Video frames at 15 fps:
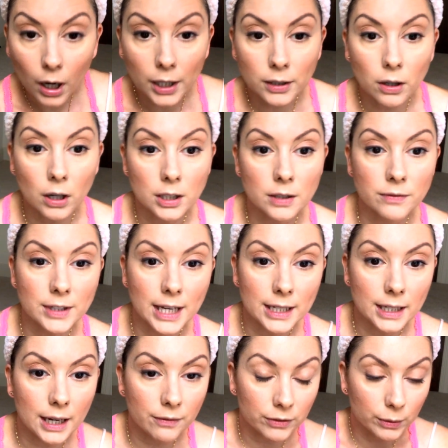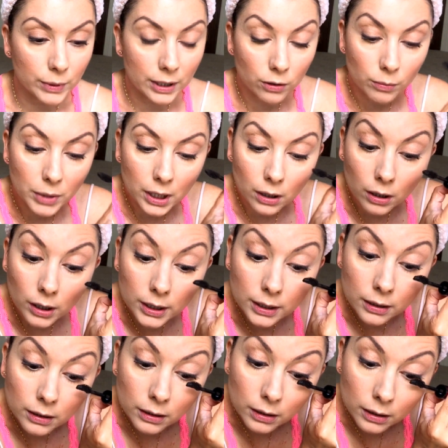I kind of get it everywhere on my eye.